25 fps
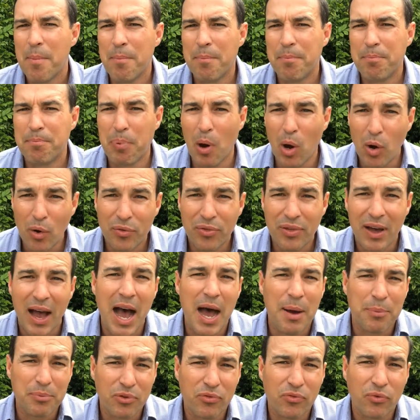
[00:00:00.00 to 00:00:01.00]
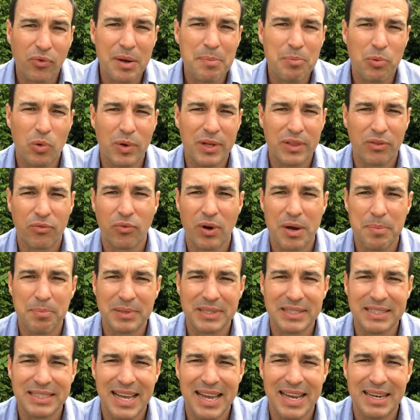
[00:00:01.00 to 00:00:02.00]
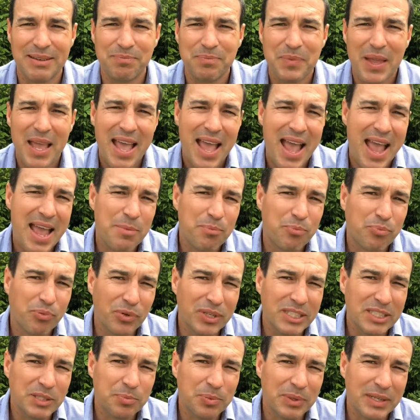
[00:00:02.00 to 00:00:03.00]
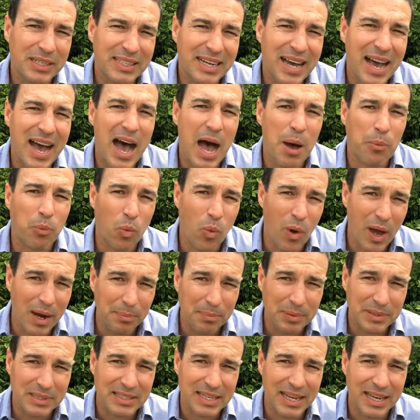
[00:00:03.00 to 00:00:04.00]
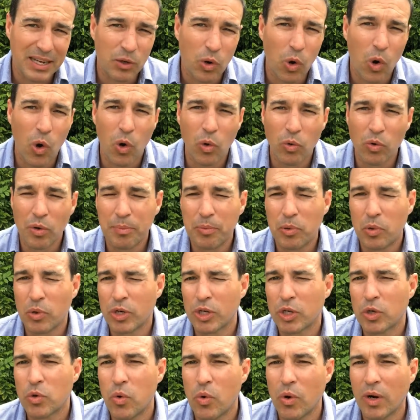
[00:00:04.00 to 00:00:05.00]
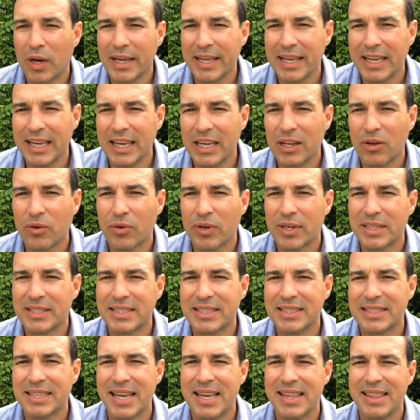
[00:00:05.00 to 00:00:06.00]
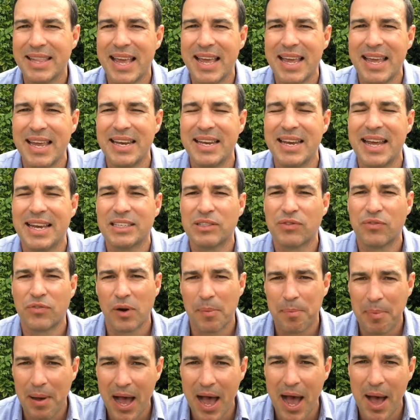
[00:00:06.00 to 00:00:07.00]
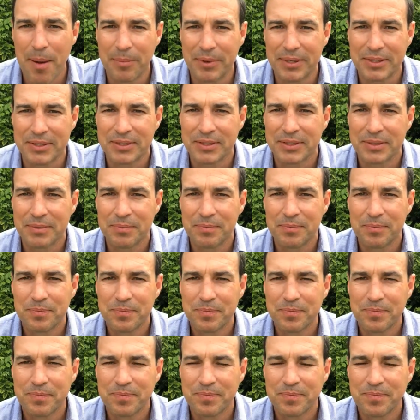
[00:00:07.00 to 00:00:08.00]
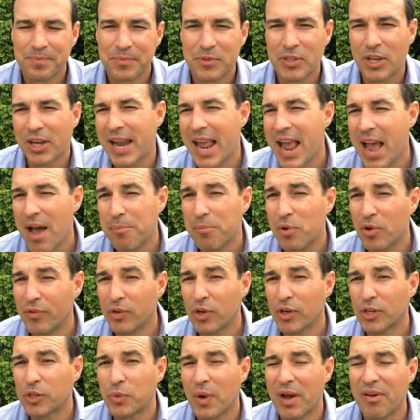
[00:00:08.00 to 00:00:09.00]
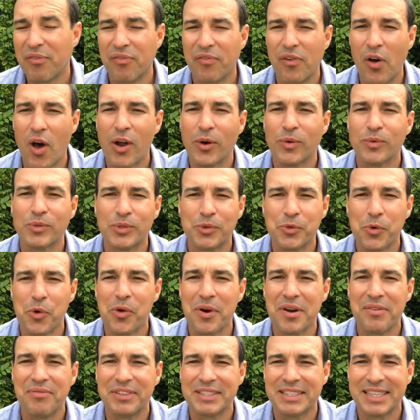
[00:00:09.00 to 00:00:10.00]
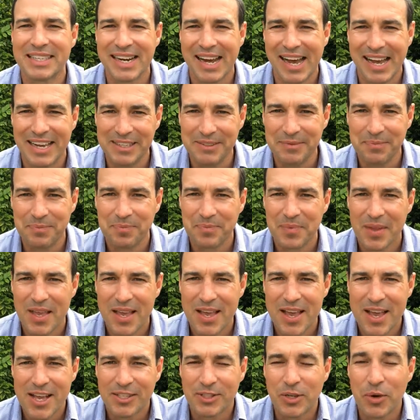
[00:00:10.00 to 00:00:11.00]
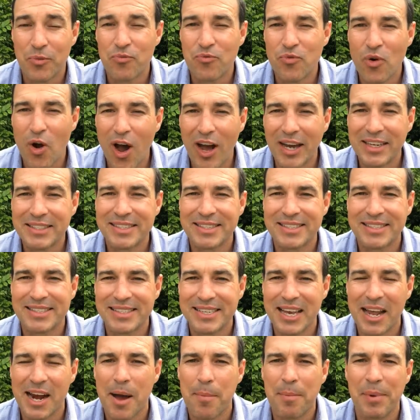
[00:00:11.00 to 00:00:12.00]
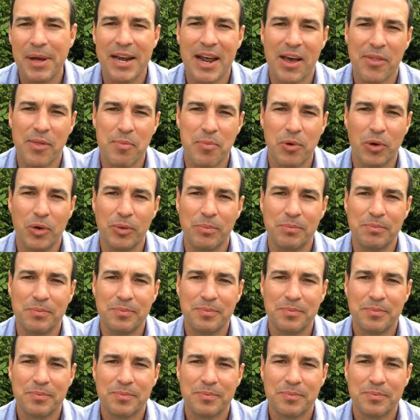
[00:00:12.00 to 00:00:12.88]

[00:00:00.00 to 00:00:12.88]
both up 3.3% and Brisbane up 1%, all reported quarterly increases in their index for apartments. So now moving on to our final story for today. So rises set up another boom.